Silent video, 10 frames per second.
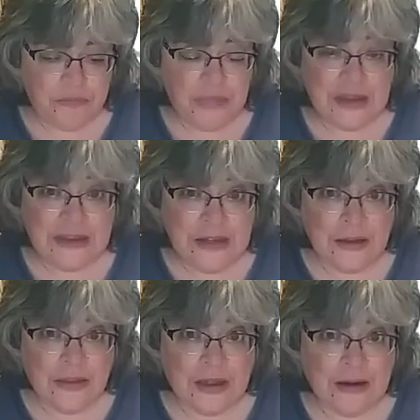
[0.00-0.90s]

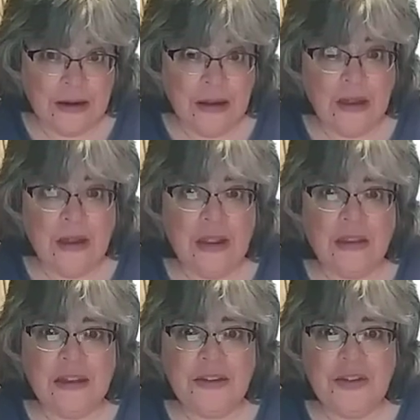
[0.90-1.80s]
until then,
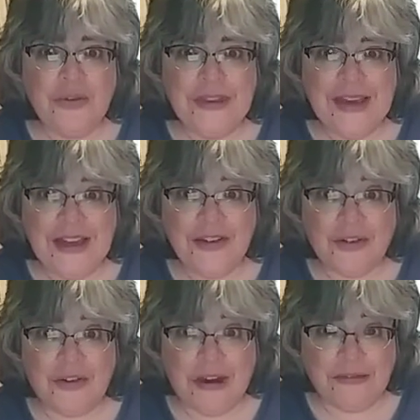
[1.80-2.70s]
let's do the angel
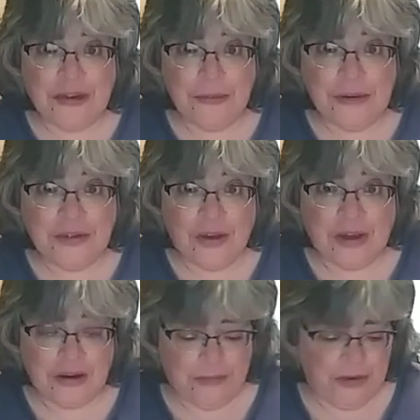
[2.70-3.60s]
craft I've been
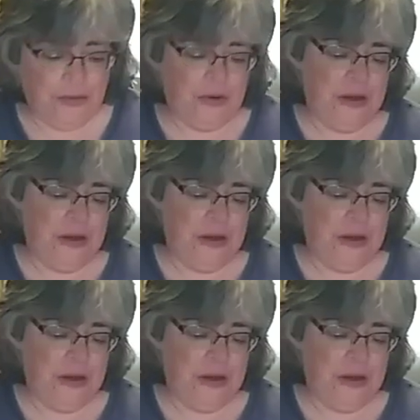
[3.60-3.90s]
talking about.